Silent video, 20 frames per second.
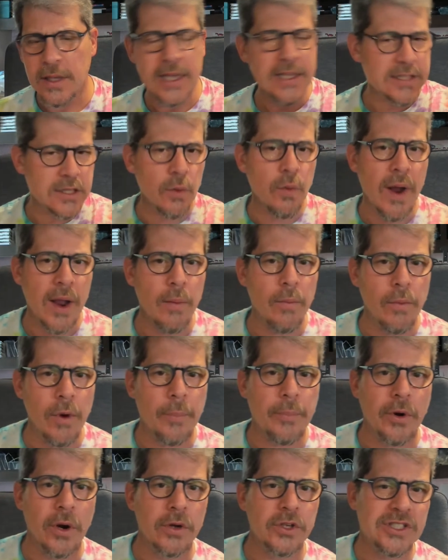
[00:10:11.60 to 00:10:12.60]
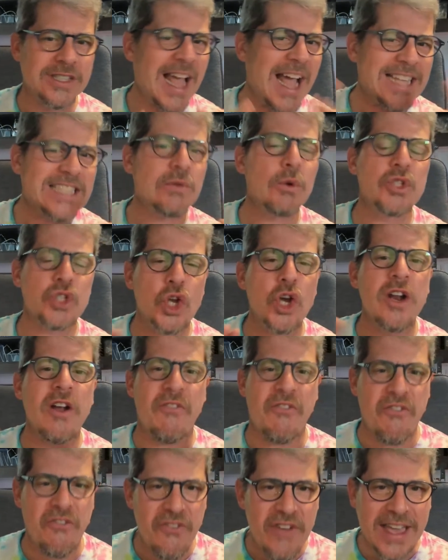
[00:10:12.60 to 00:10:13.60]
is the right approach. That's what's going to
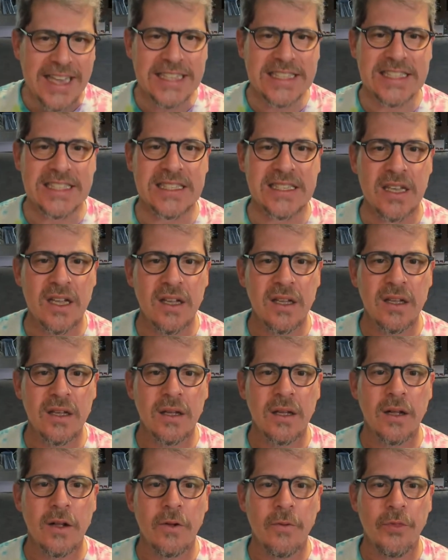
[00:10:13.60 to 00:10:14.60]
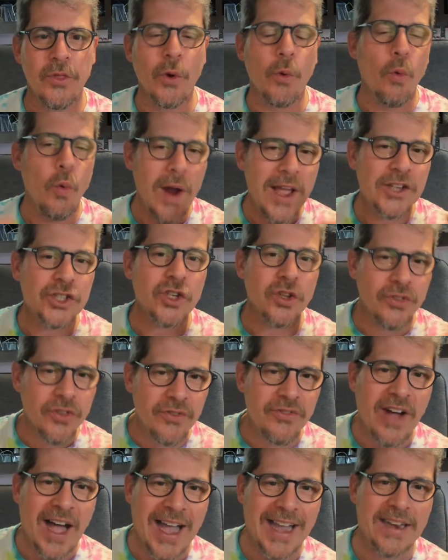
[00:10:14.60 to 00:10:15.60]
fix the racial
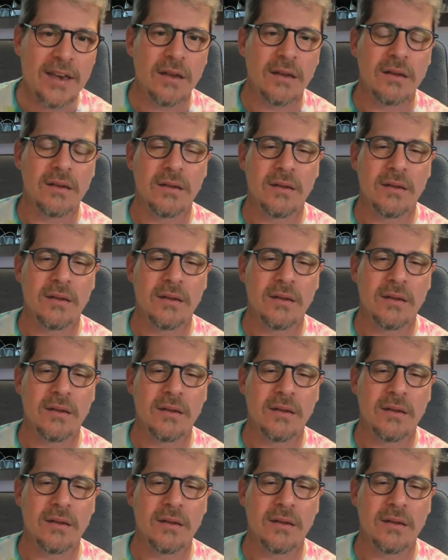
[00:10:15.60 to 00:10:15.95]
divide.